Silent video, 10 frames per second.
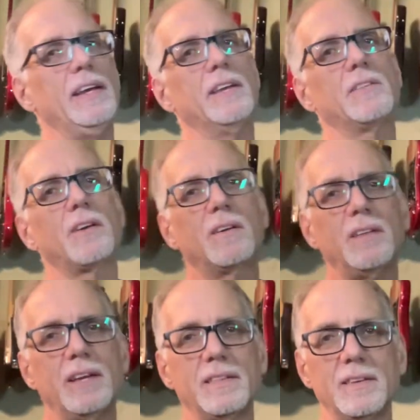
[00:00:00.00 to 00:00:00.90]
a guitar
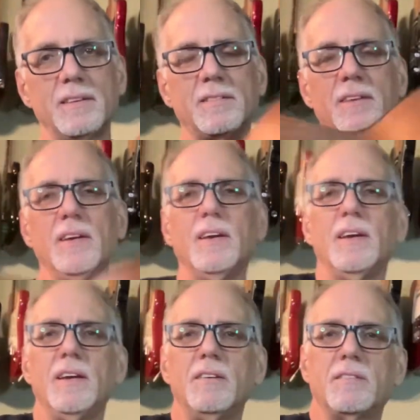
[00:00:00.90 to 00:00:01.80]
like this,
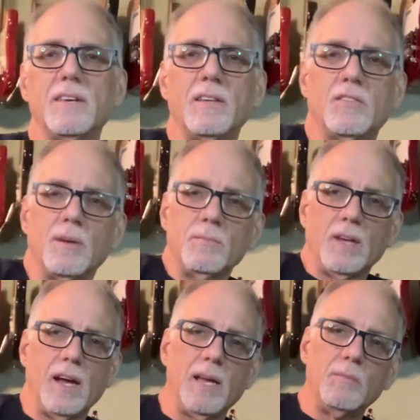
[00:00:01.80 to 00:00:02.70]
is that
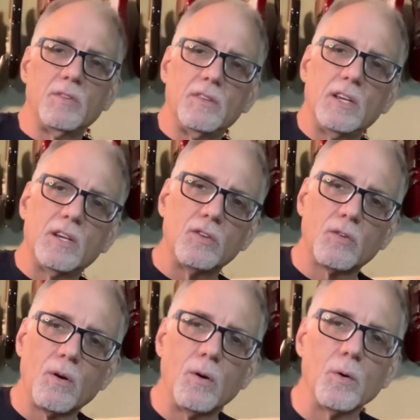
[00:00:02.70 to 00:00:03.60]
sometimes the
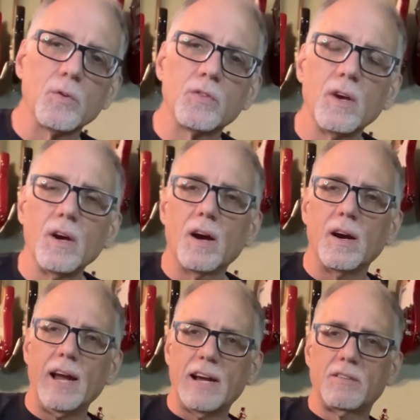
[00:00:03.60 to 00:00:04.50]
controls
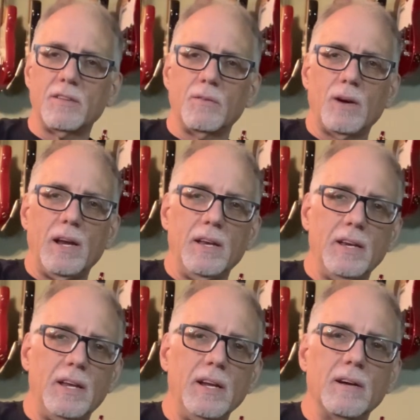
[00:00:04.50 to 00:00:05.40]
are actually right in
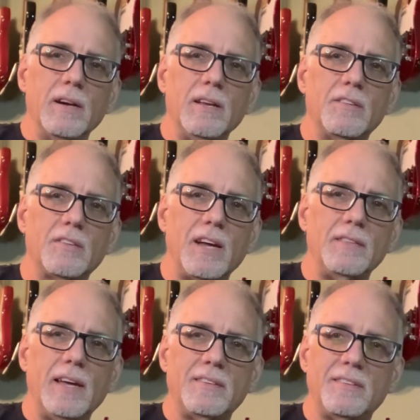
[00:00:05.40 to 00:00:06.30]
here inside
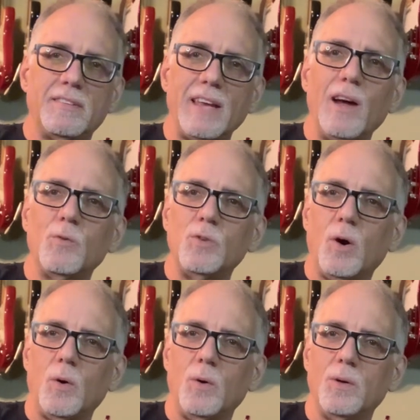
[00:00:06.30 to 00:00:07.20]
that sound
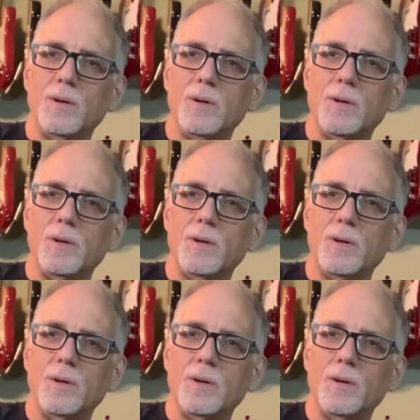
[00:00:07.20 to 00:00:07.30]
hole.